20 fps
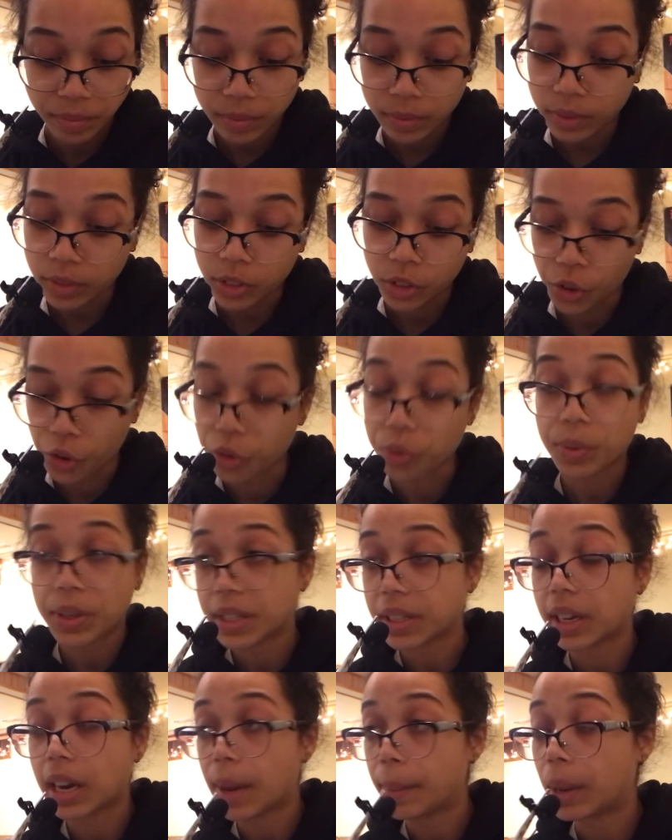you're the
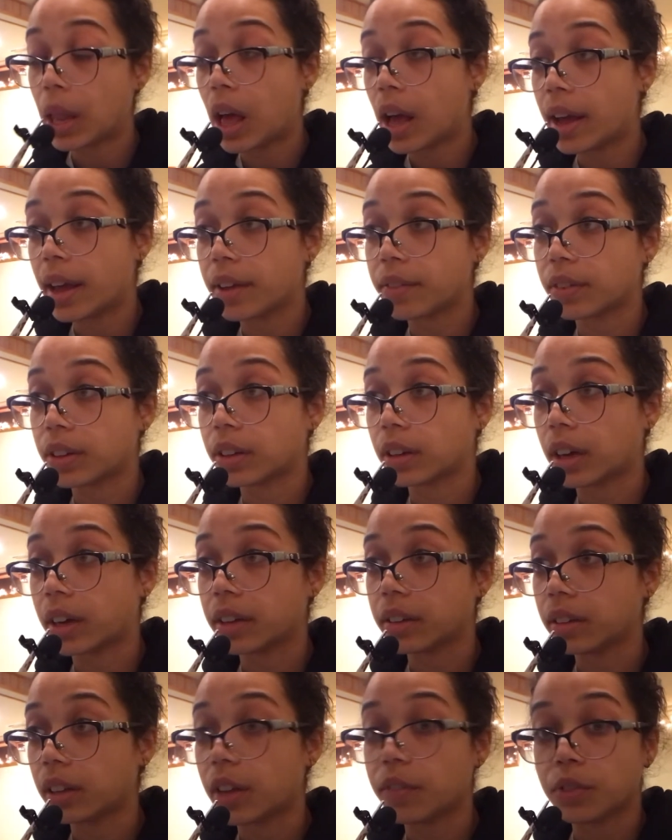reason I'm alive and I
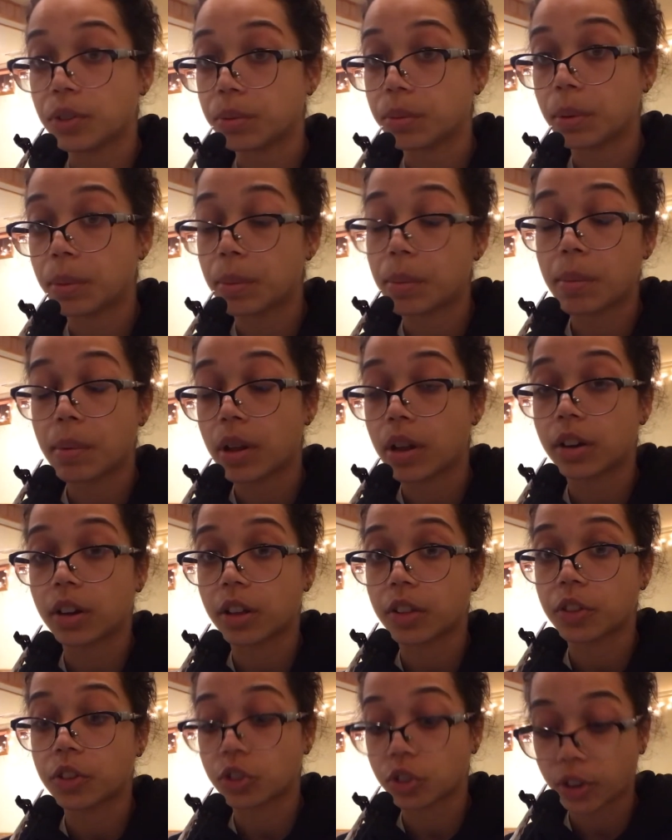love you, blah, blah, blah, and all
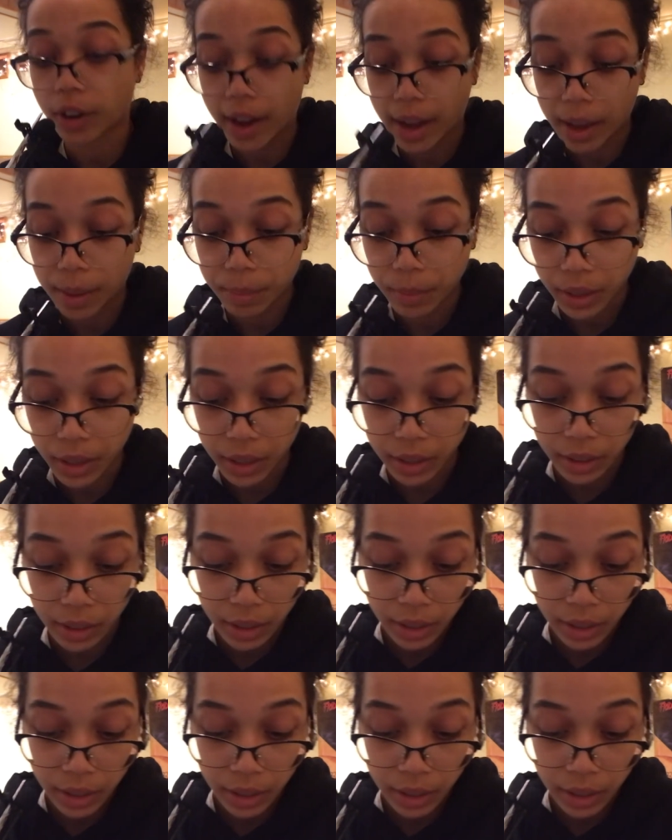this crap. Like,